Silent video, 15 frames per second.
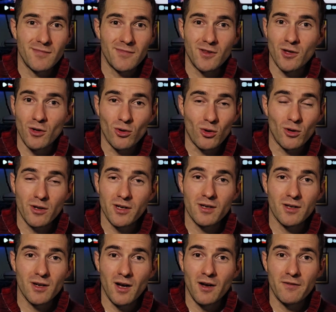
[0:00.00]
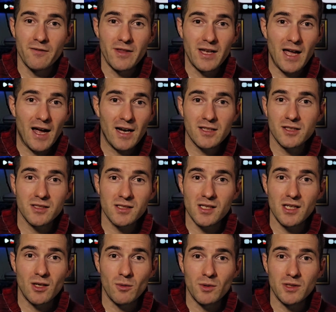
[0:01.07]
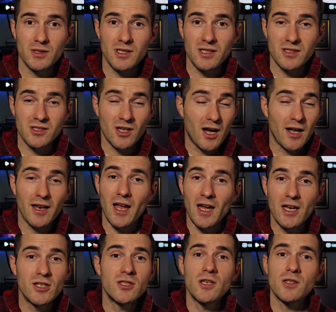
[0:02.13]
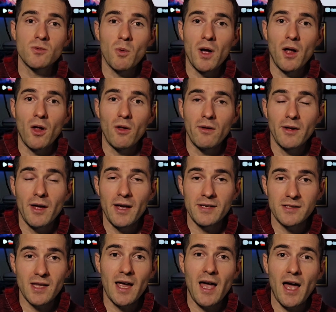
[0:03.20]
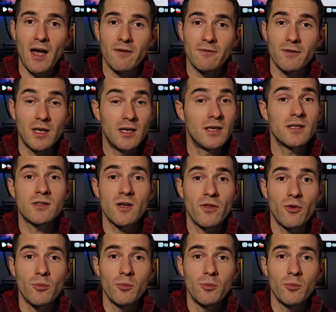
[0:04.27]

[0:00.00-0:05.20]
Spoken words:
The look of the action sequence has not aged as well as they have in his other